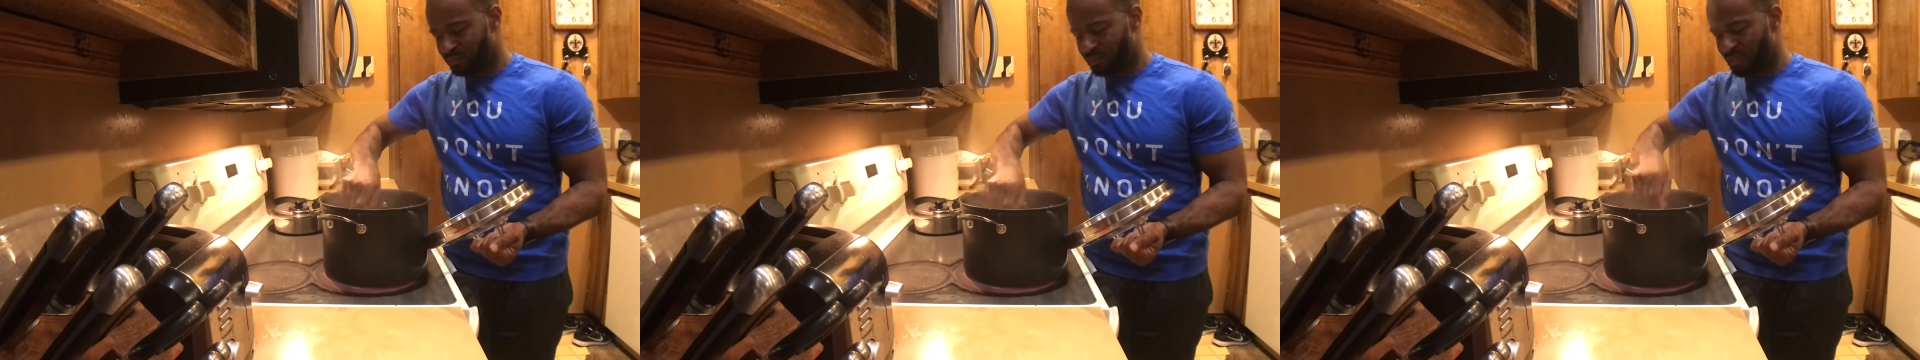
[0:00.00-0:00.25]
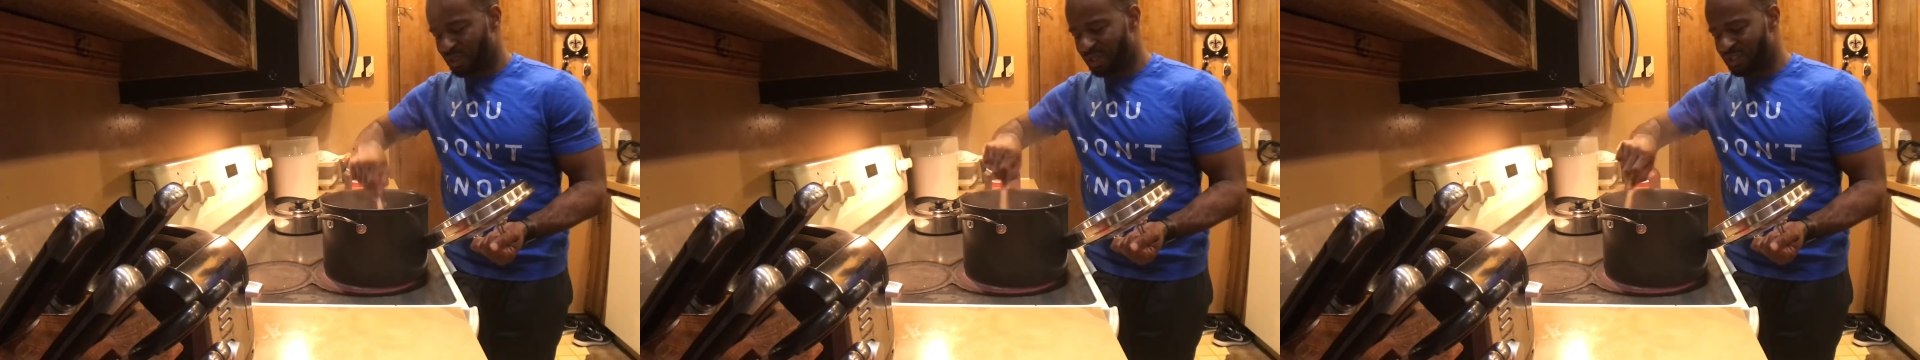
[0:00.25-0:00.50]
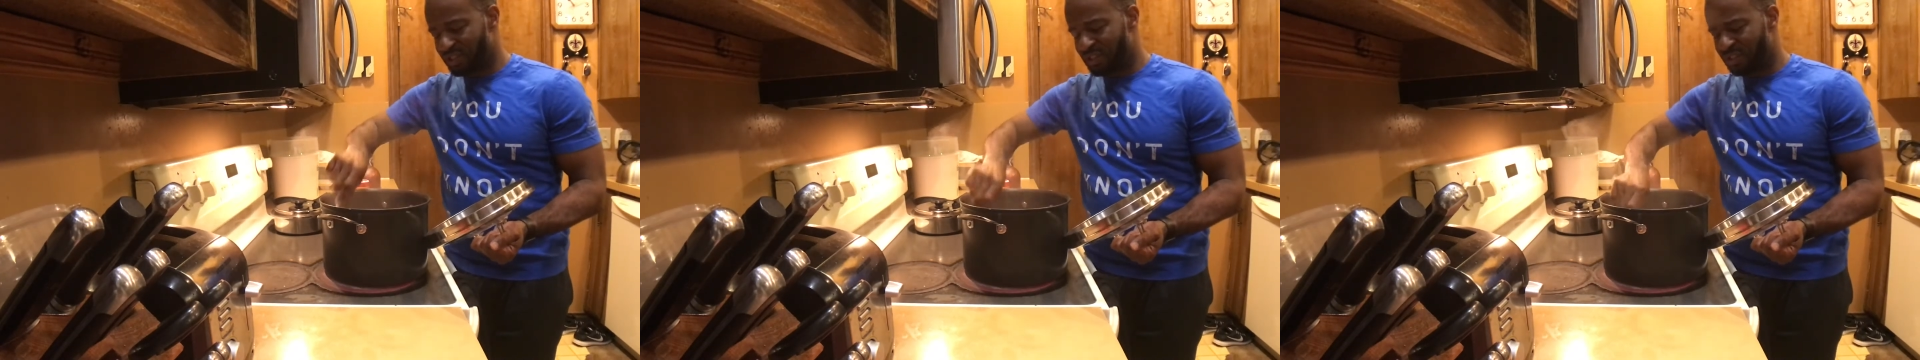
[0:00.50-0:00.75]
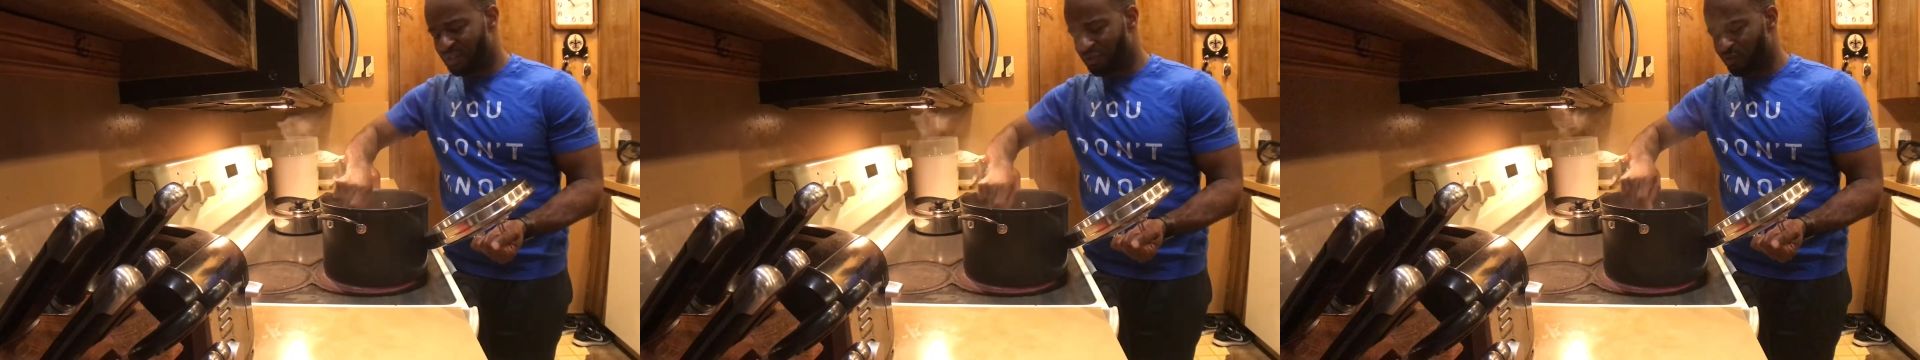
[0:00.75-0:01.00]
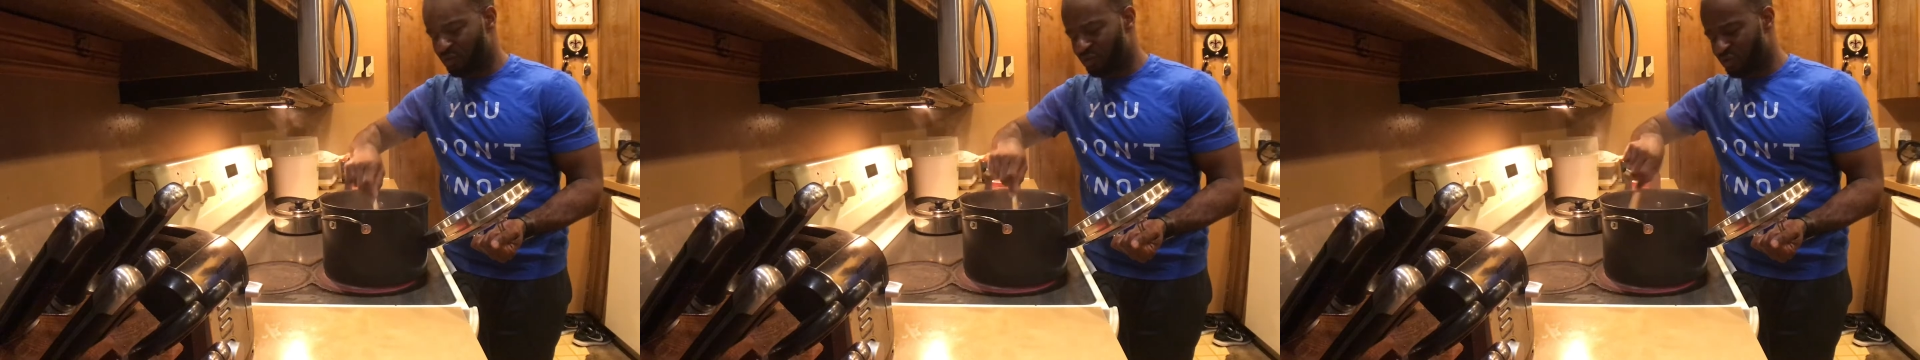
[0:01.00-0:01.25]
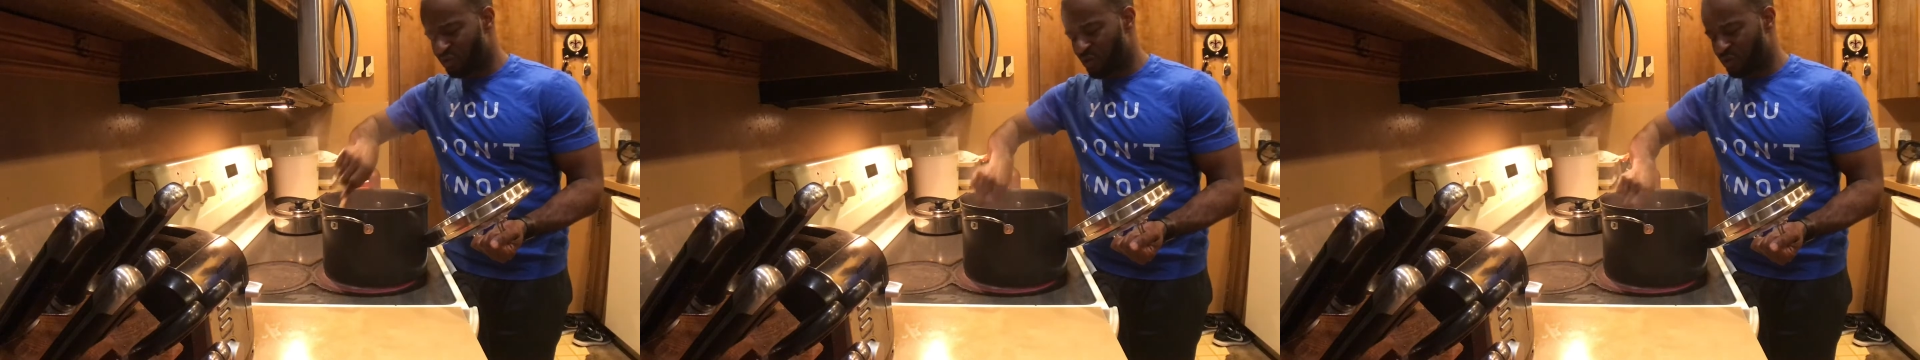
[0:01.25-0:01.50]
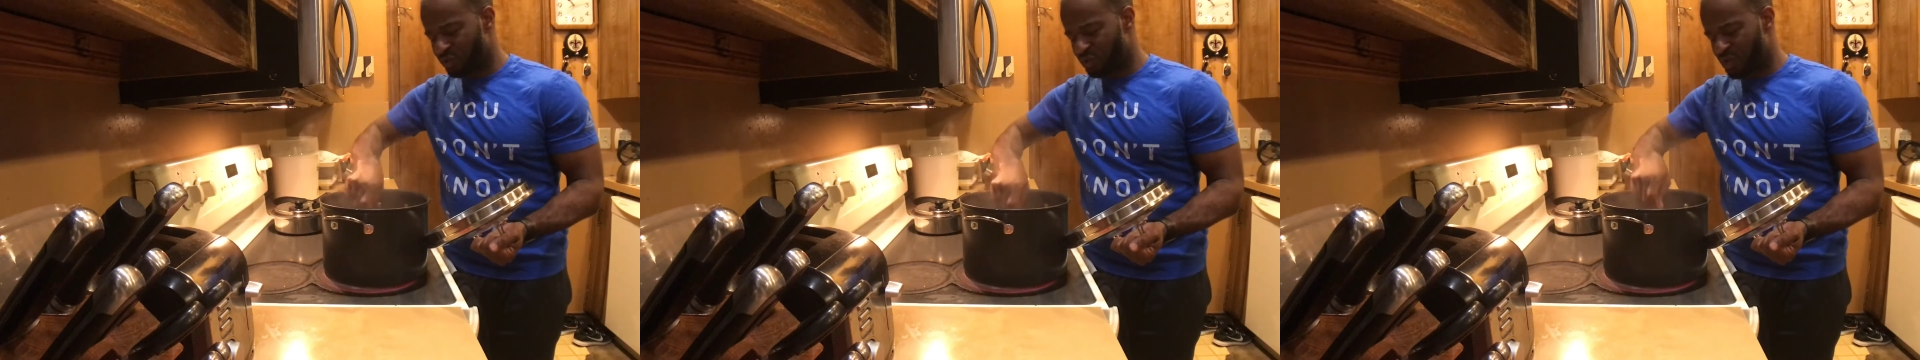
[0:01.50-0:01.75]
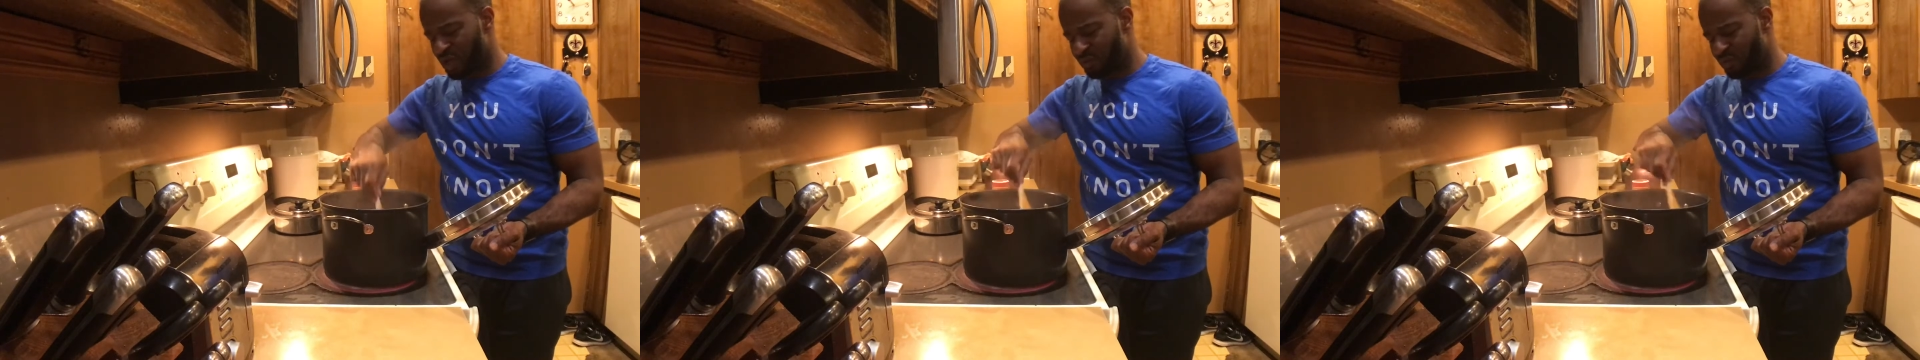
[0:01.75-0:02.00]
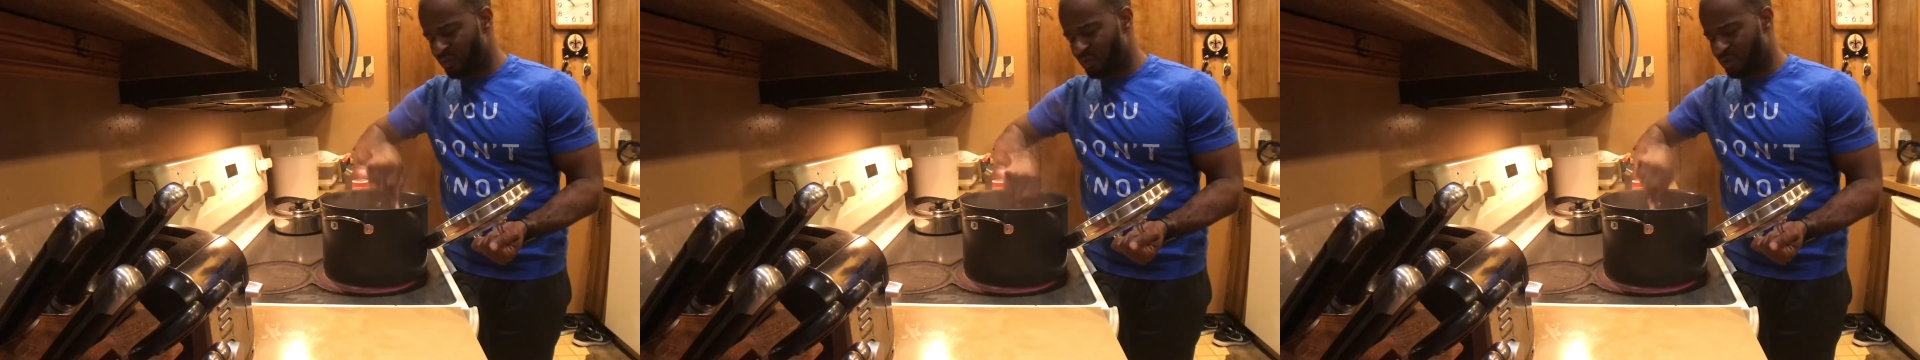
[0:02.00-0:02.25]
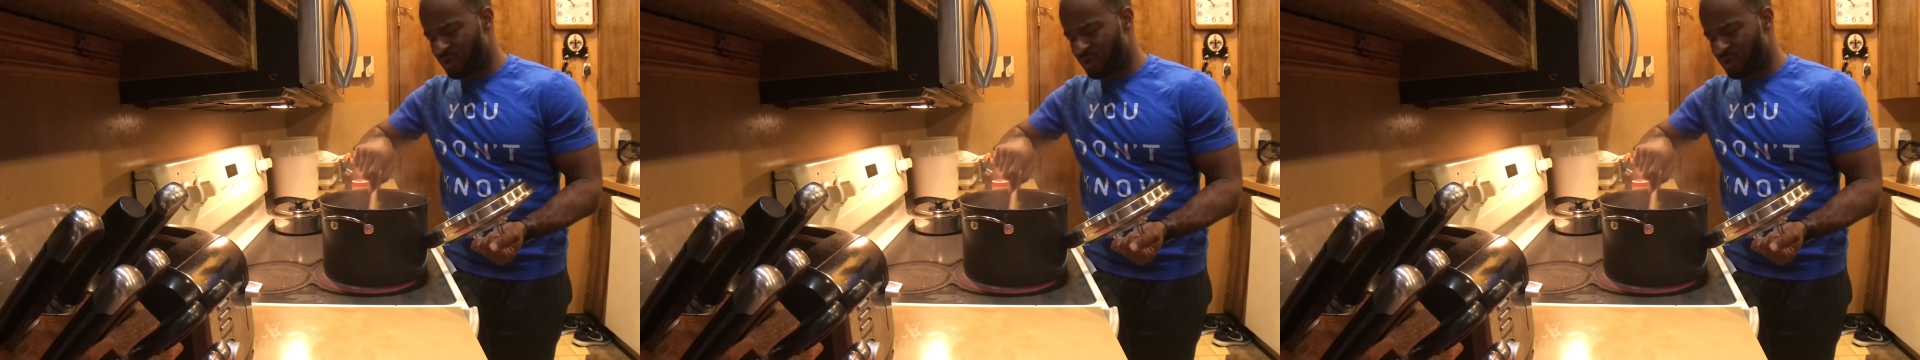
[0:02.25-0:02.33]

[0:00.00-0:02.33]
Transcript: I mean, that seasoning is real strong, so you got to be real